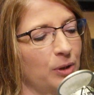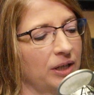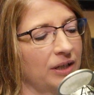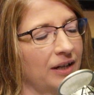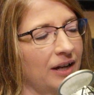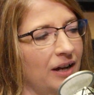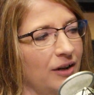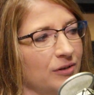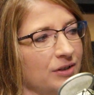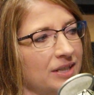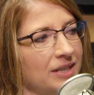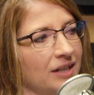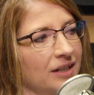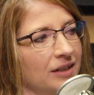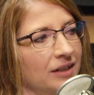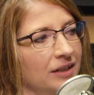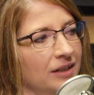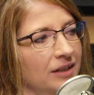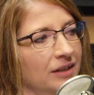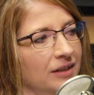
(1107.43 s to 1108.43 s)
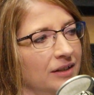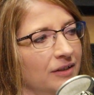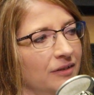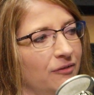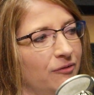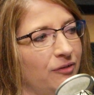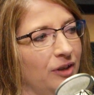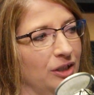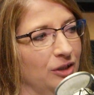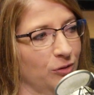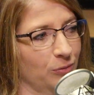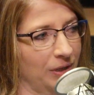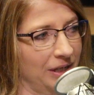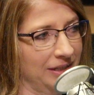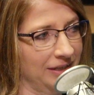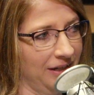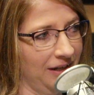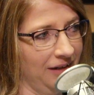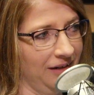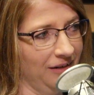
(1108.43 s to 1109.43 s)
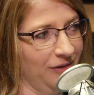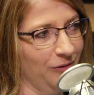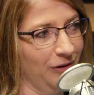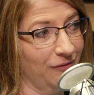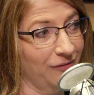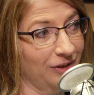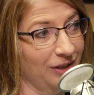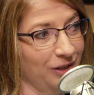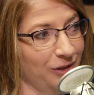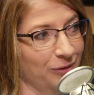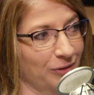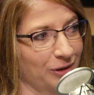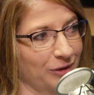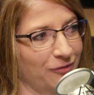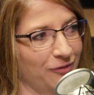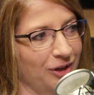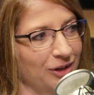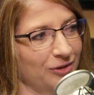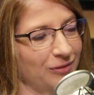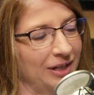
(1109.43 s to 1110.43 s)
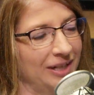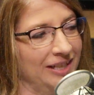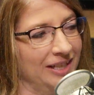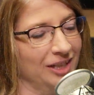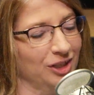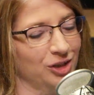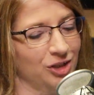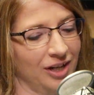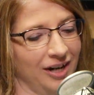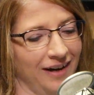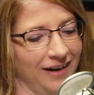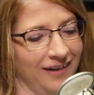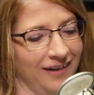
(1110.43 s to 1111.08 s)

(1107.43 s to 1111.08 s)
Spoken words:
how's the fundraising going for that? You have the fundraising chair.